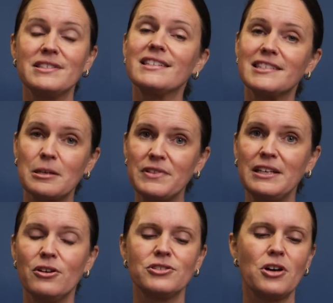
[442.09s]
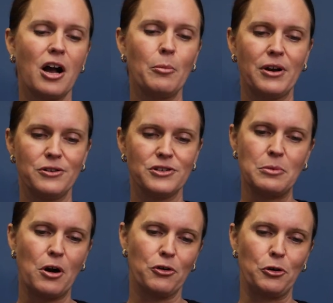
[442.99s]
This is something you can talk about in your
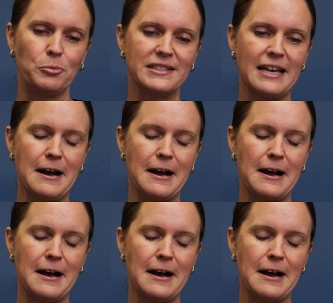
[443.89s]
small groups.